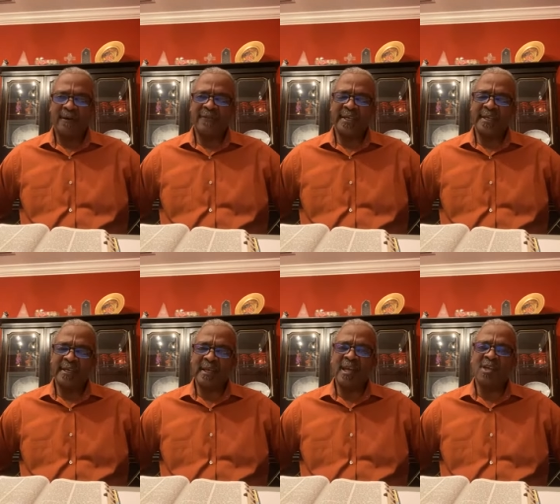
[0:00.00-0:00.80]
of the
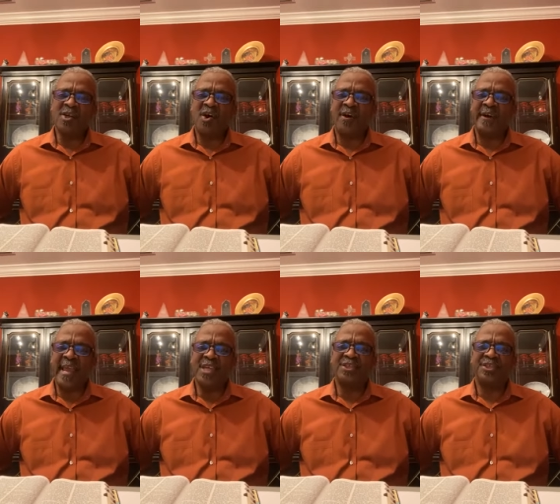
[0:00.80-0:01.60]

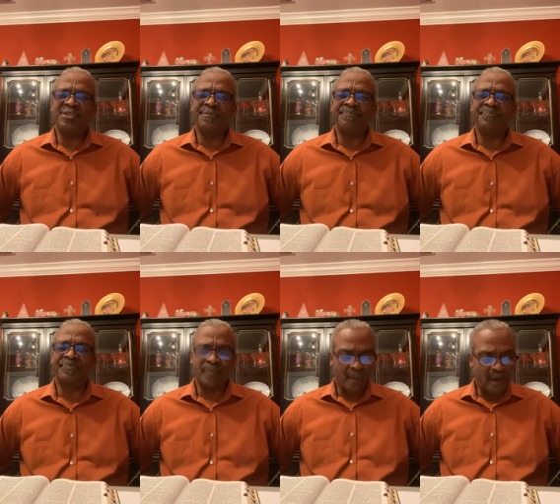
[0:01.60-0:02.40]

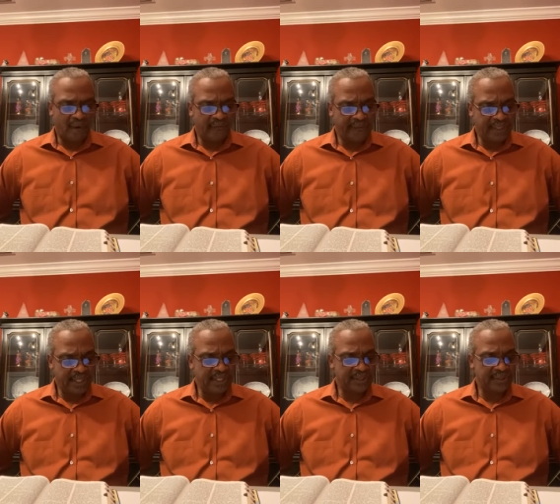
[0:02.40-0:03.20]
incarnation of
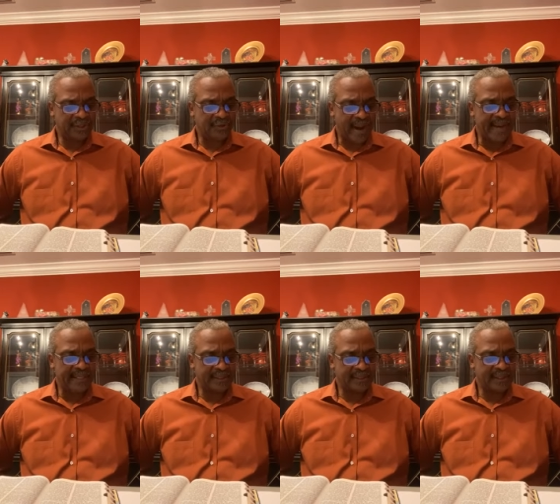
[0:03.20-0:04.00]
Jesus
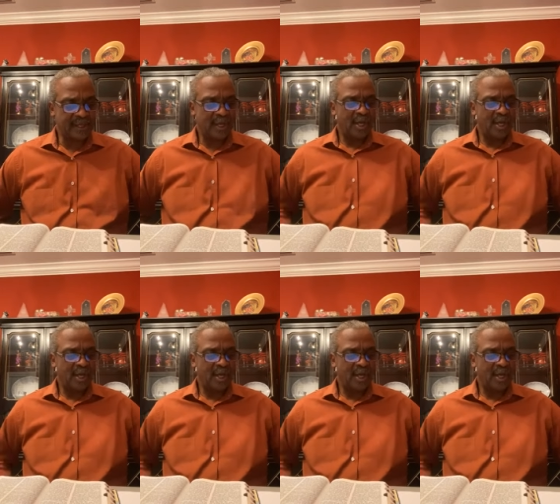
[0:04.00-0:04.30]
Christ